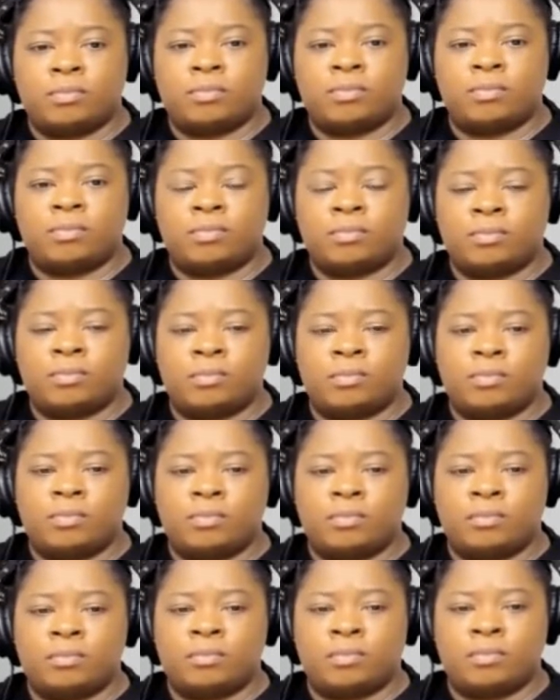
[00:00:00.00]

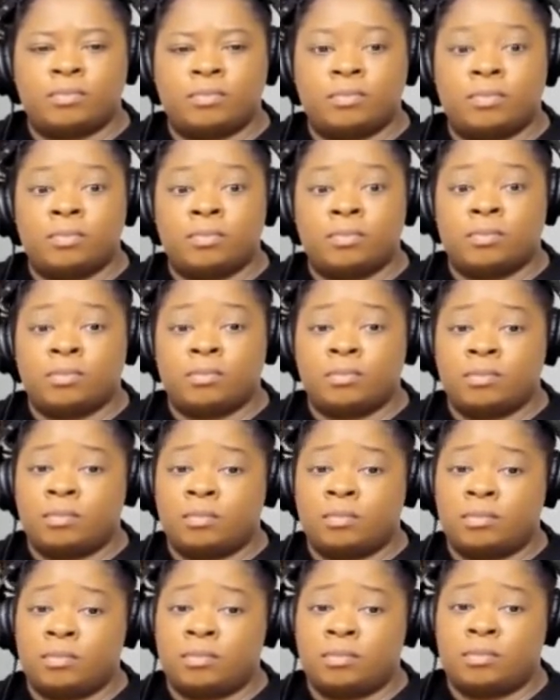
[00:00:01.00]

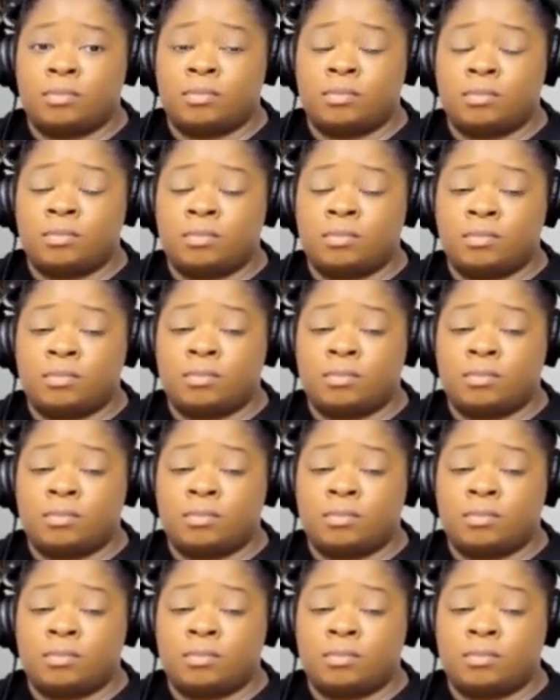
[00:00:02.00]
This person isn't speaking.